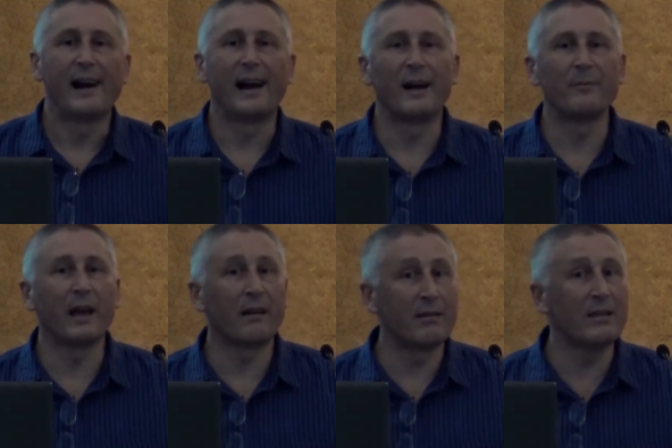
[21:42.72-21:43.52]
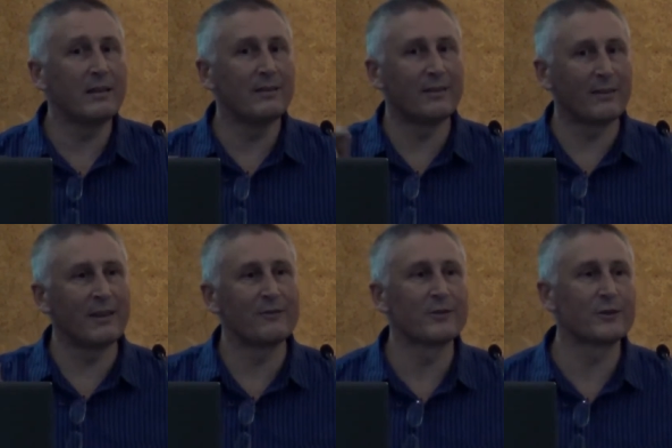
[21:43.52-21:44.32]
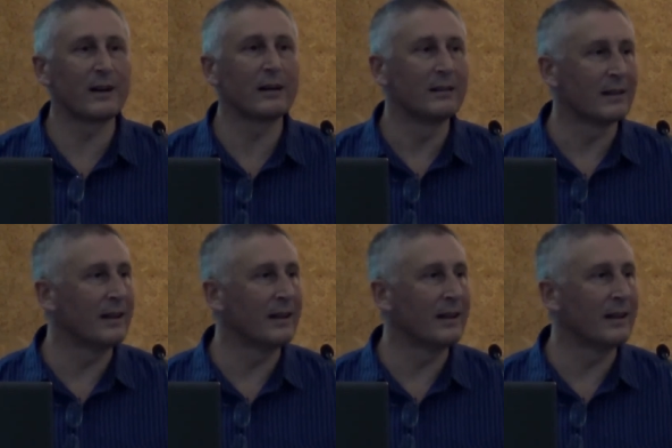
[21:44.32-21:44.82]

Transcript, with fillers: And I think this is a central struggle